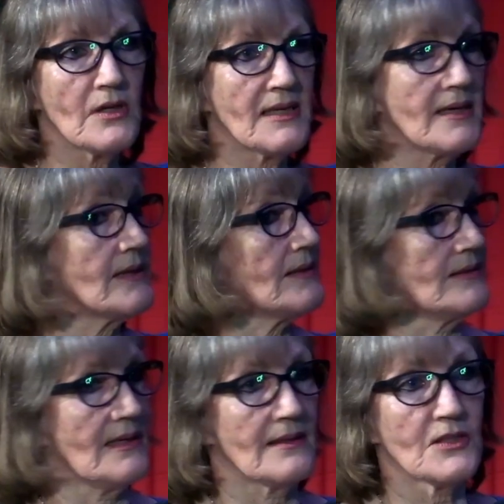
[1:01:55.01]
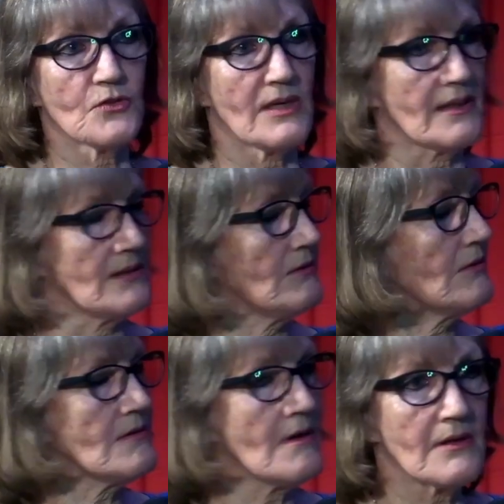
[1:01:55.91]
going to get it down the track.
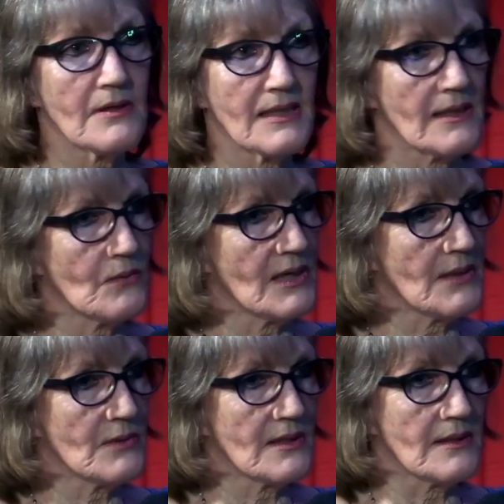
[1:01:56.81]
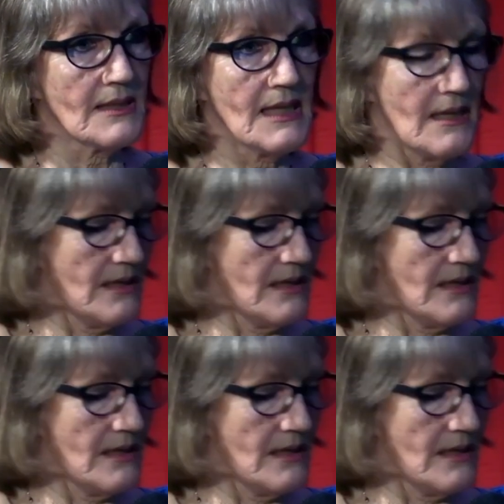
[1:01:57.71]
You're not going to get away with it.